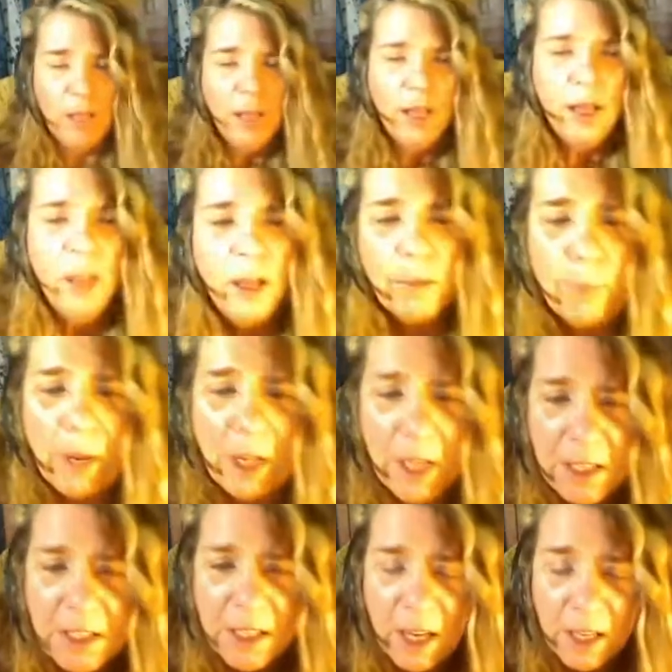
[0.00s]
Melissa
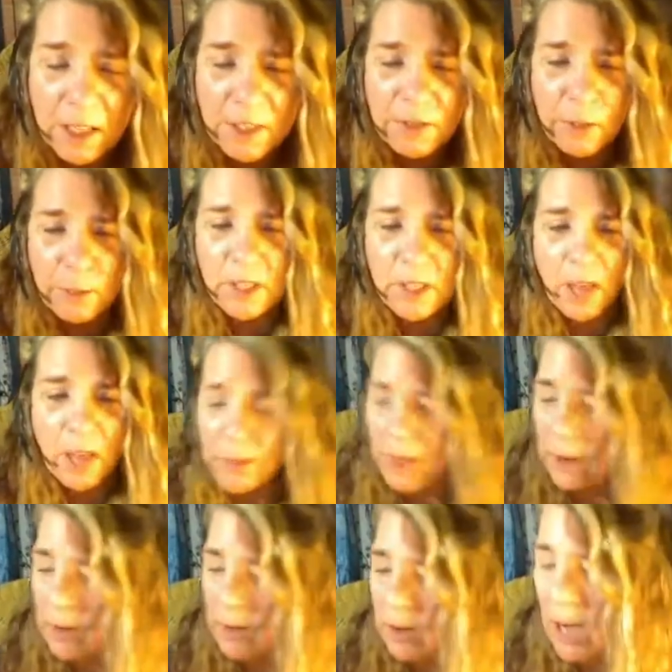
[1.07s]
is from South
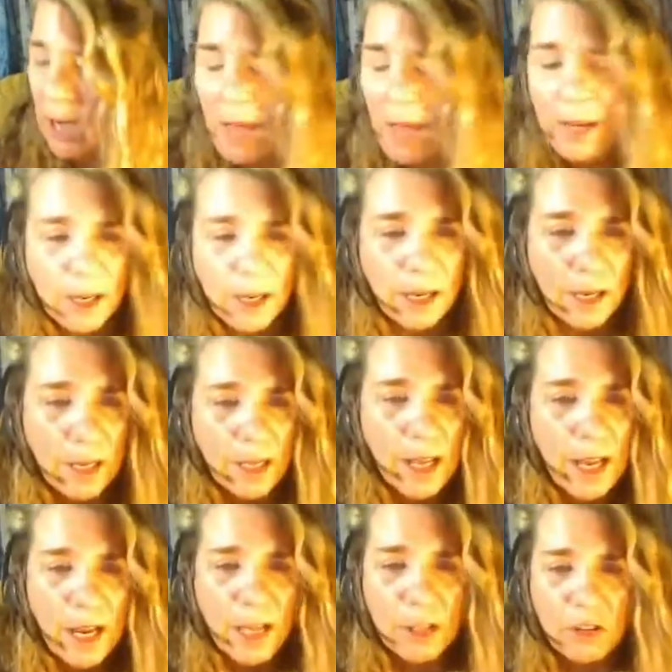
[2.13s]
Carolina, and
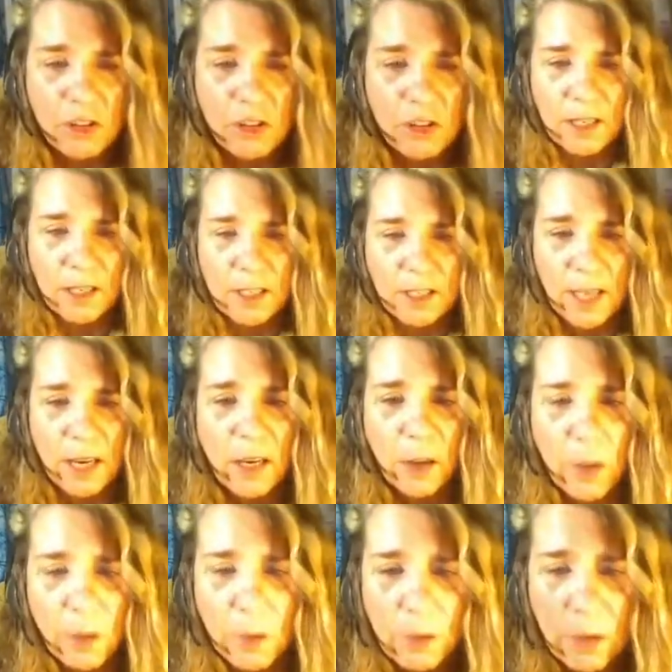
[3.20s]
she says,
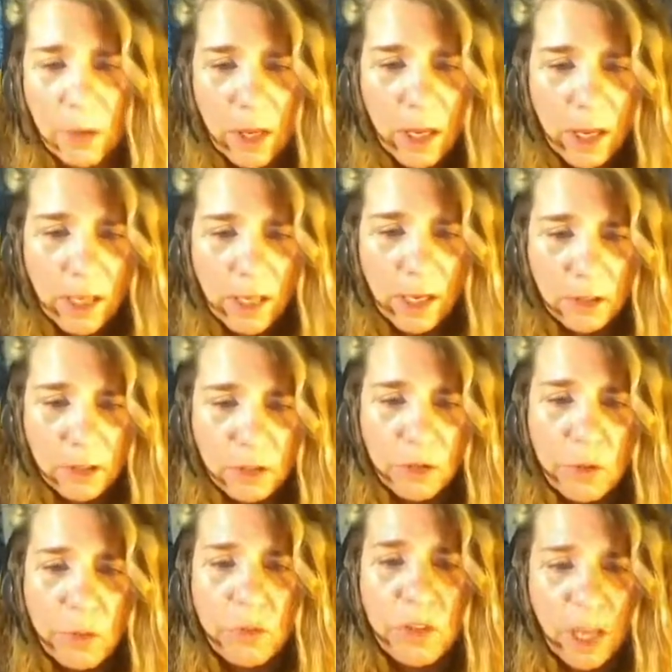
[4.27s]
hello, can you
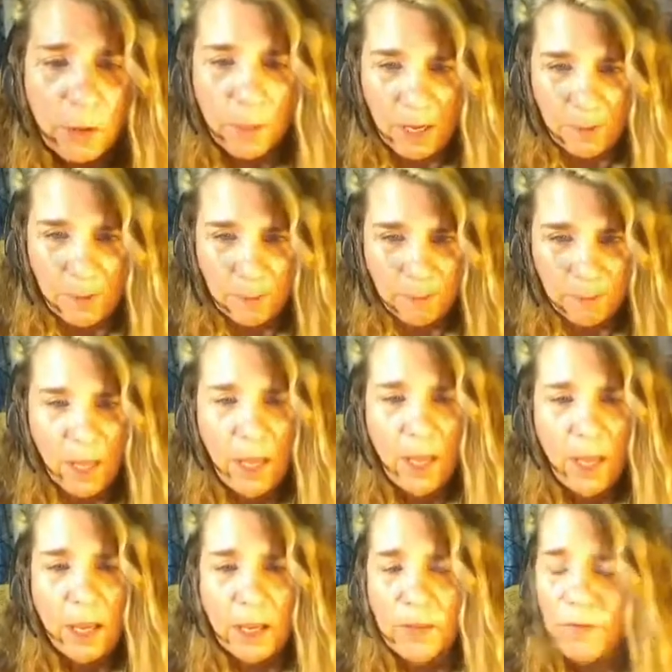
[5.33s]
tell me
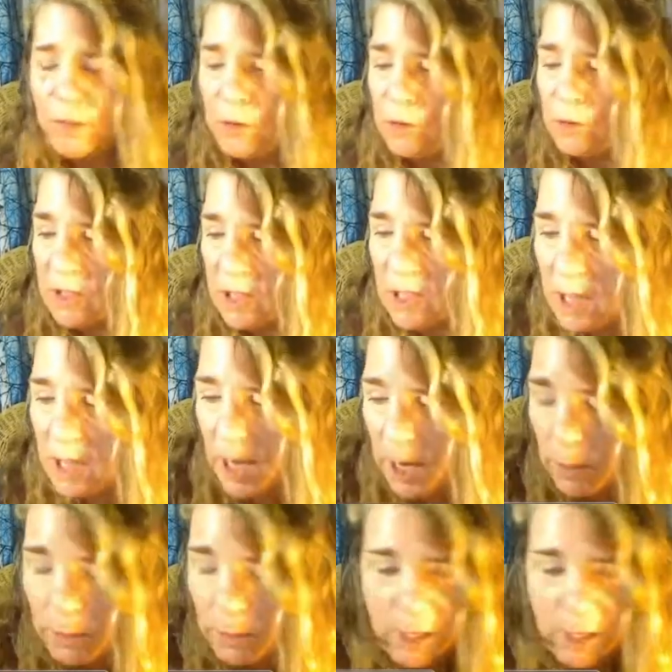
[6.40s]
if you see a
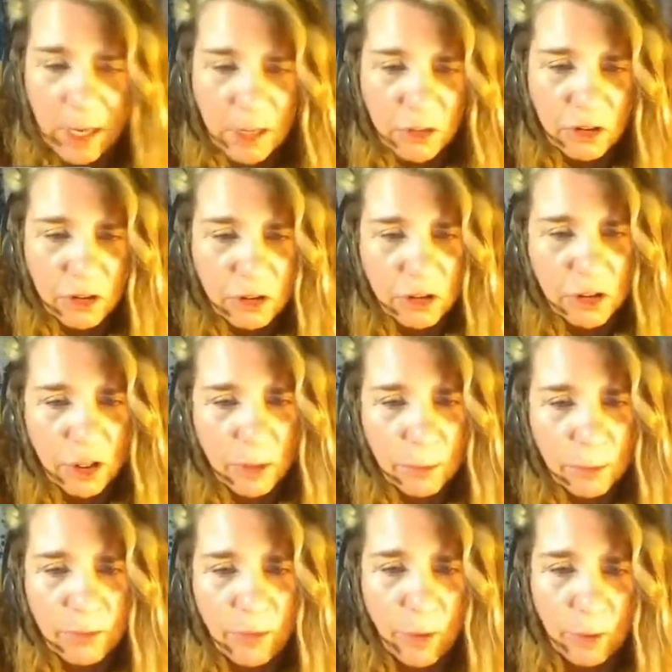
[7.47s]
relationship
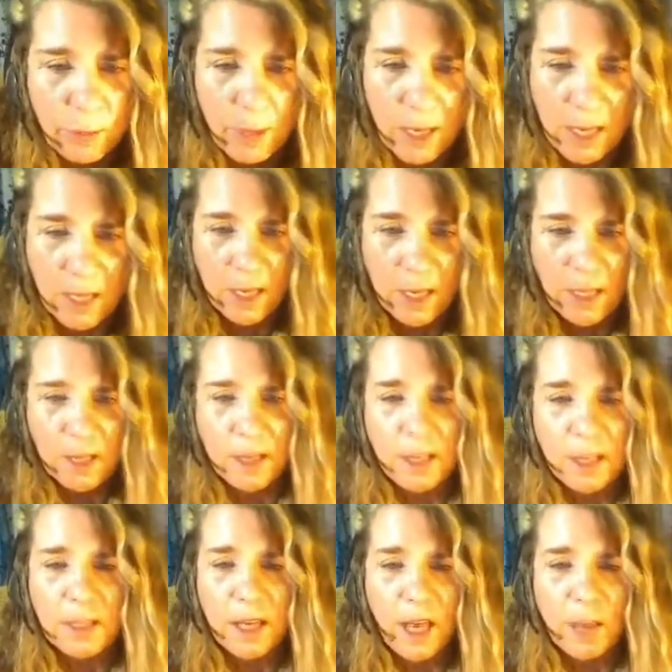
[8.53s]
for me
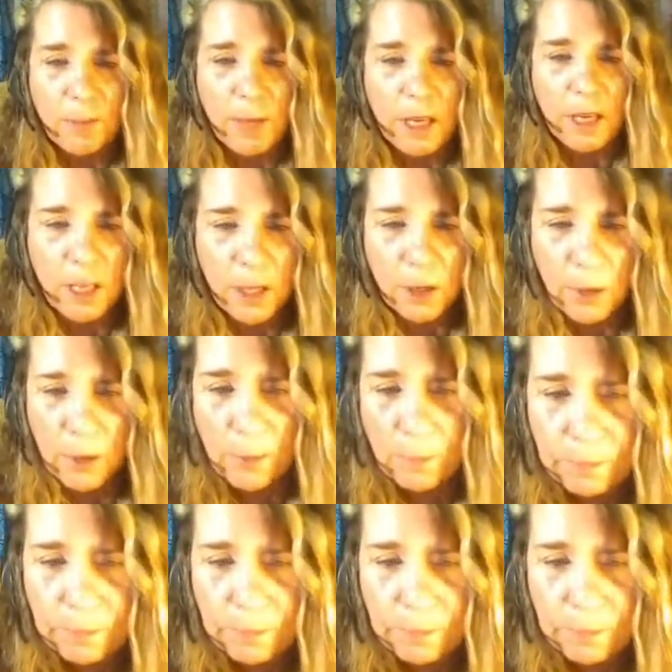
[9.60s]
this coming year?